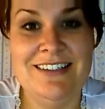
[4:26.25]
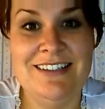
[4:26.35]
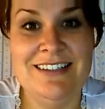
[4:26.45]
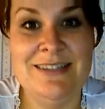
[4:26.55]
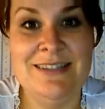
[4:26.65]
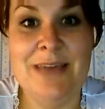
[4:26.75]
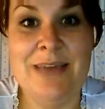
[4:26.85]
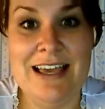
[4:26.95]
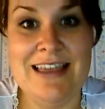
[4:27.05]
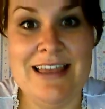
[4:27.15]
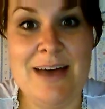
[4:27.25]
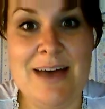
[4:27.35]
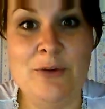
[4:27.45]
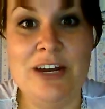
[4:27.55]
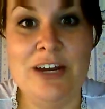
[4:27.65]
since weighing in that
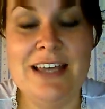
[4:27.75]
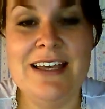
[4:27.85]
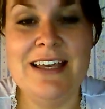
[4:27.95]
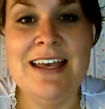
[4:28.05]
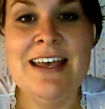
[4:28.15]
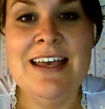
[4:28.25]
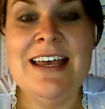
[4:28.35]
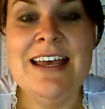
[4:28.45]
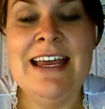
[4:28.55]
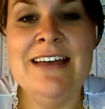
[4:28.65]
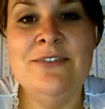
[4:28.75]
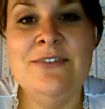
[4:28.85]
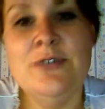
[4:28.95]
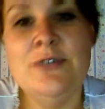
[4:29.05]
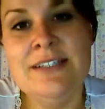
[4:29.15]
morning. And
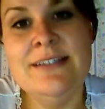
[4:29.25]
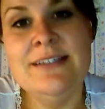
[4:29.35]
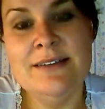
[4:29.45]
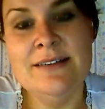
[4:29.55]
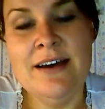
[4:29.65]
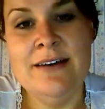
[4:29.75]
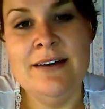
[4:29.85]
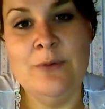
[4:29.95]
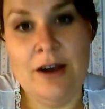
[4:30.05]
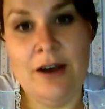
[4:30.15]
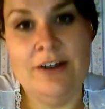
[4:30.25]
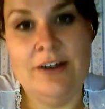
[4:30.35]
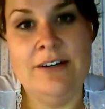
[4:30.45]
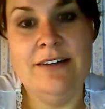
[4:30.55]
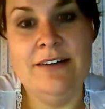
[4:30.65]
of course, it's
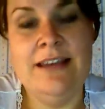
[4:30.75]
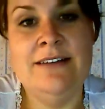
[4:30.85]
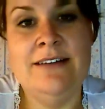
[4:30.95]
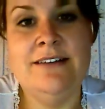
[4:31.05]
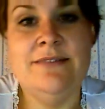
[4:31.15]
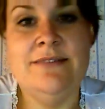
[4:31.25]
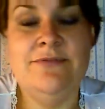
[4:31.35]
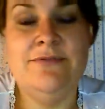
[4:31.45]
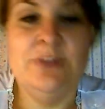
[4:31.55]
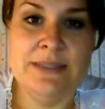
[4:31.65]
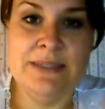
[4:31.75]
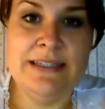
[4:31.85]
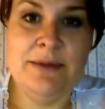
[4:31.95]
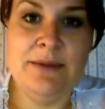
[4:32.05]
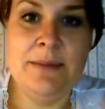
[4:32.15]
water and the fluids
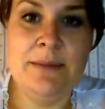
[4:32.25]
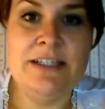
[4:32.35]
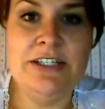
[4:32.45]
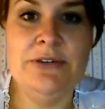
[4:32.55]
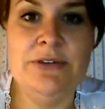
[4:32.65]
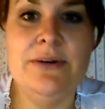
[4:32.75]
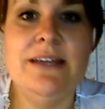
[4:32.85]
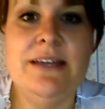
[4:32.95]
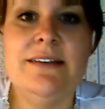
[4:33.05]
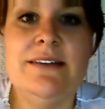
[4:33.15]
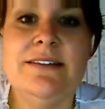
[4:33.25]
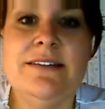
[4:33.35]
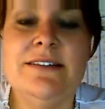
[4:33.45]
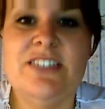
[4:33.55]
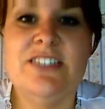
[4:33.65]
they pump into you and
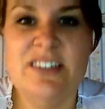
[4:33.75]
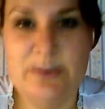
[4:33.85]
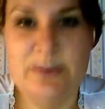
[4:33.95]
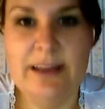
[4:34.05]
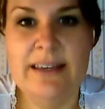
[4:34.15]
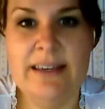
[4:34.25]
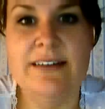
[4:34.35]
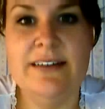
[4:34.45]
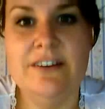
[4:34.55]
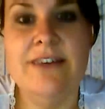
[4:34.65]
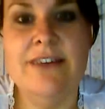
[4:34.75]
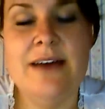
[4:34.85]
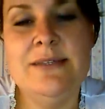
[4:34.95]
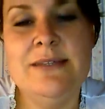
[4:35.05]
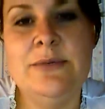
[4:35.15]
the swelling and all of
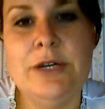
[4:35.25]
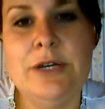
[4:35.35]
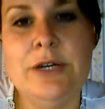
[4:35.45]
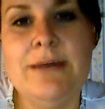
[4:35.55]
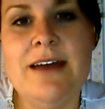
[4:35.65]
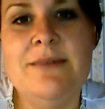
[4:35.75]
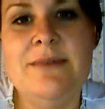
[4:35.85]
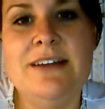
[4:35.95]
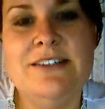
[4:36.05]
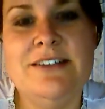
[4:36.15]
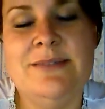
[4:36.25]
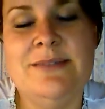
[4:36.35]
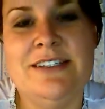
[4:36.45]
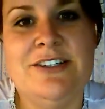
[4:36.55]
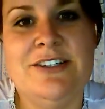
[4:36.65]
that. I wasn't worried about it, but it just was
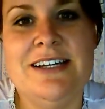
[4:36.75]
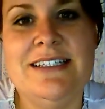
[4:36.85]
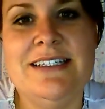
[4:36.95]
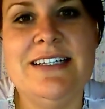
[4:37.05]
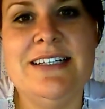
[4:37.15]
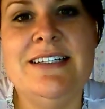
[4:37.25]
interesting.